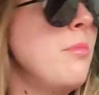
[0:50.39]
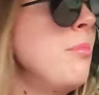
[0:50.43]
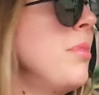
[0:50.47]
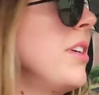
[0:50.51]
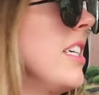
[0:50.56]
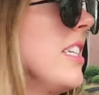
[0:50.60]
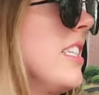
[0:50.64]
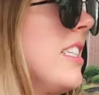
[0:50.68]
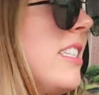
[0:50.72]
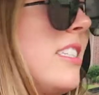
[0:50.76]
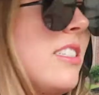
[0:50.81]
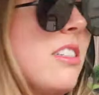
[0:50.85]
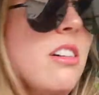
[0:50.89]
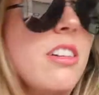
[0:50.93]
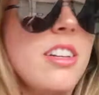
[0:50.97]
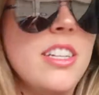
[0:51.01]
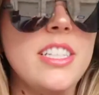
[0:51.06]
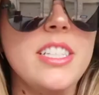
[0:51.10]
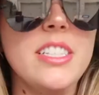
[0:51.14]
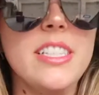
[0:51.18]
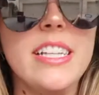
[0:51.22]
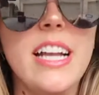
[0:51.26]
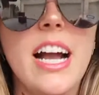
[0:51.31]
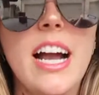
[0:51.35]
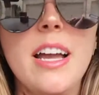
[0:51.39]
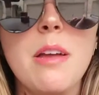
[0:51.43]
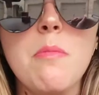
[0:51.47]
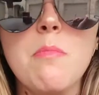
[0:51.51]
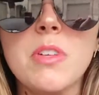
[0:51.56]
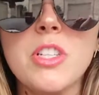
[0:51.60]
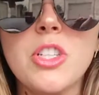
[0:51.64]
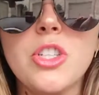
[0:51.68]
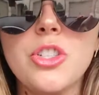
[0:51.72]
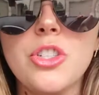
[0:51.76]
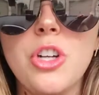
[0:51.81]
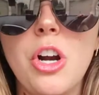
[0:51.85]
because honestly
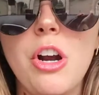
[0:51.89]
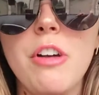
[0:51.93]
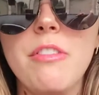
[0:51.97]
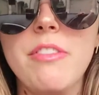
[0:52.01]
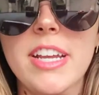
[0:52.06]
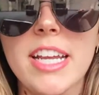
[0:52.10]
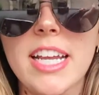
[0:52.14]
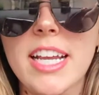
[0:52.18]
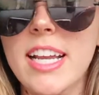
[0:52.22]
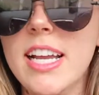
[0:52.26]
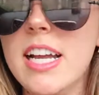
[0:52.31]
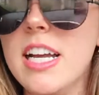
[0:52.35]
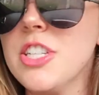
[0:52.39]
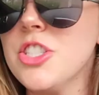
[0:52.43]
I'm starving.